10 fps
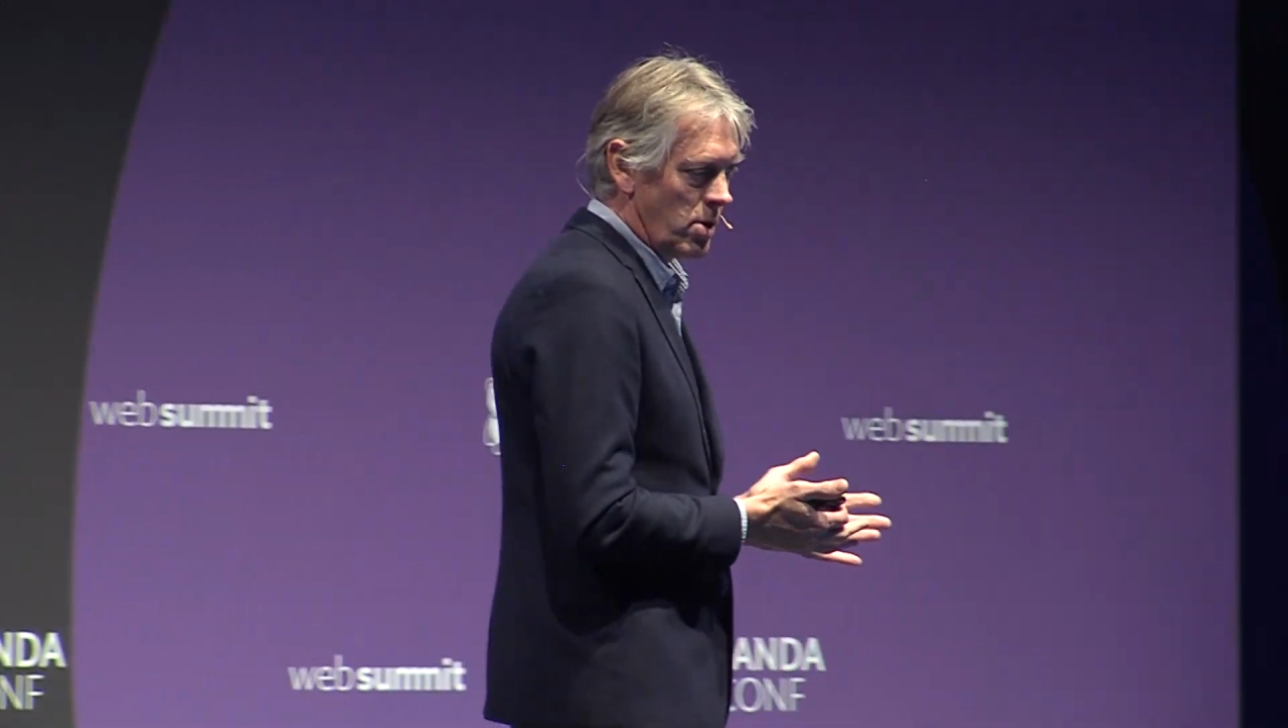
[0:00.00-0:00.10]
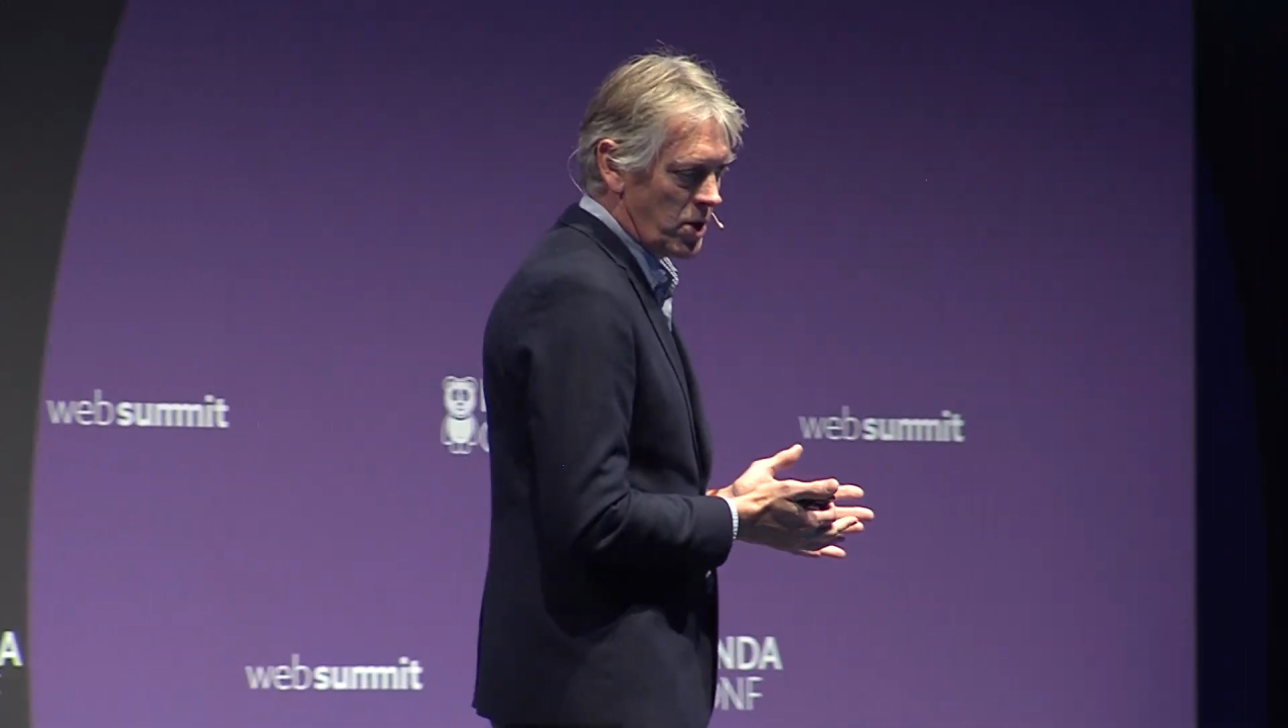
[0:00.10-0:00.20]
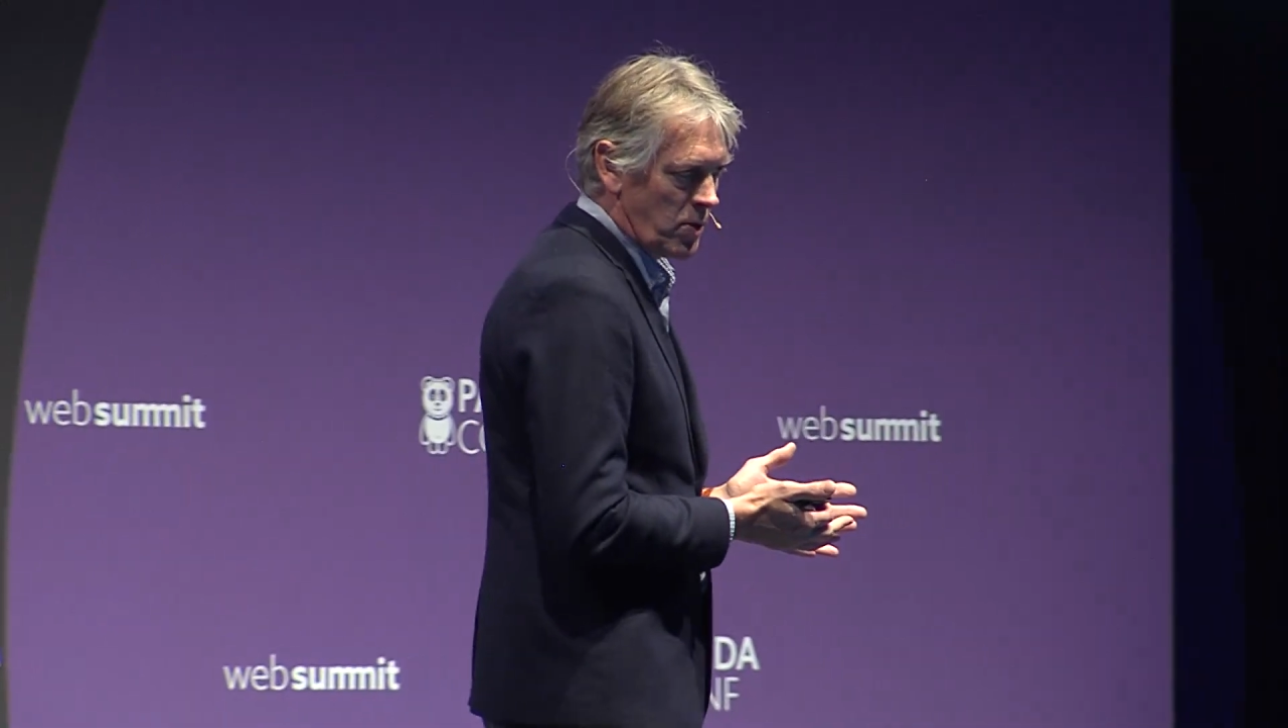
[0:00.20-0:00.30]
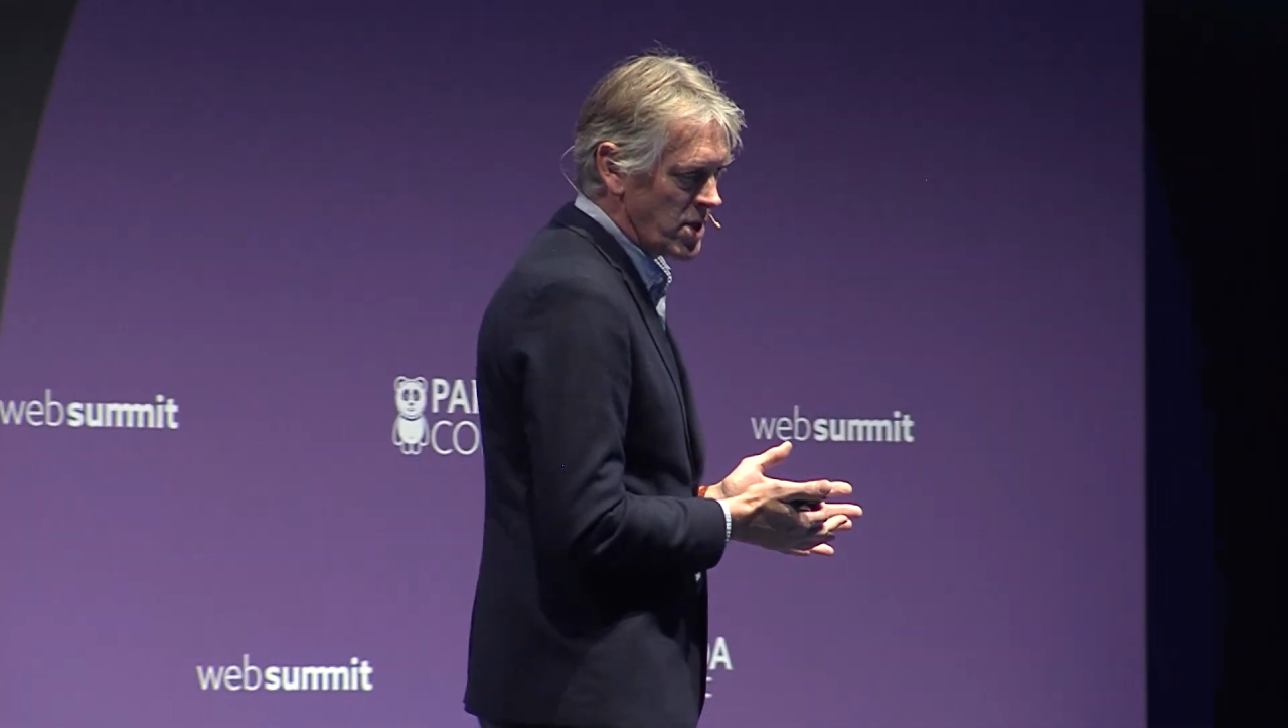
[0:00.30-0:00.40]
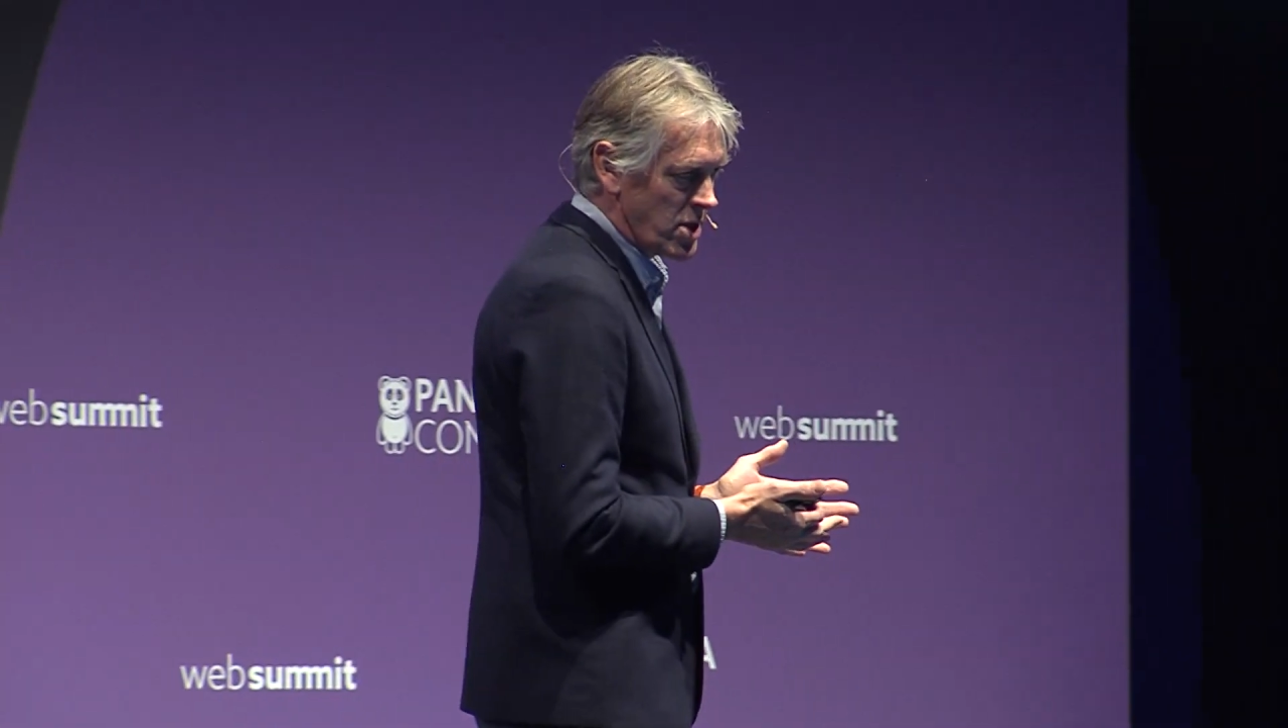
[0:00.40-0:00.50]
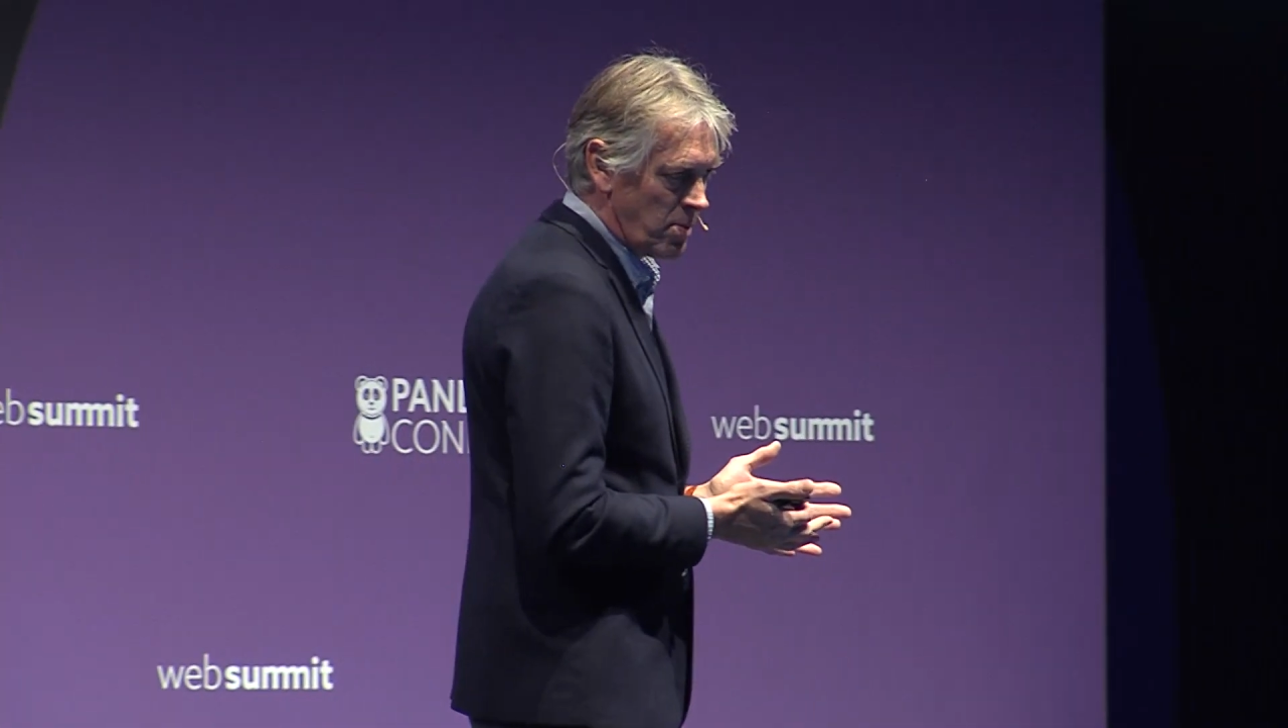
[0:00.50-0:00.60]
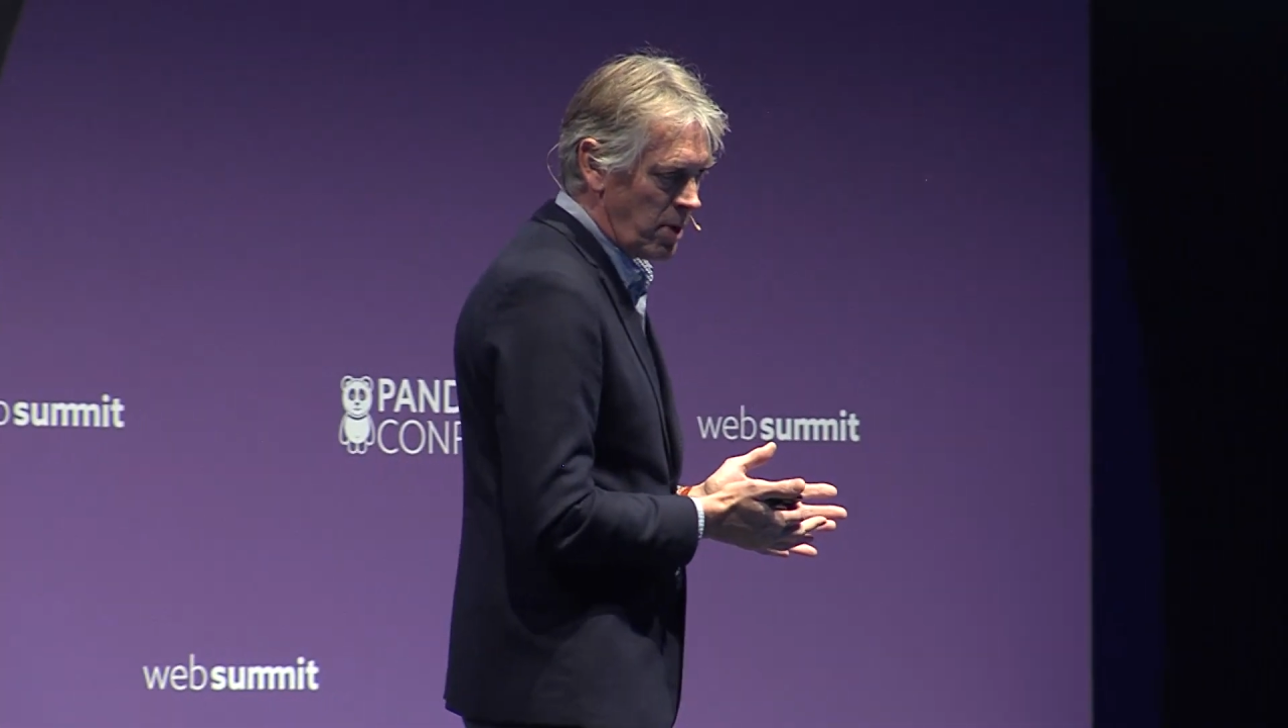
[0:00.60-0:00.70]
Otherwise, it's a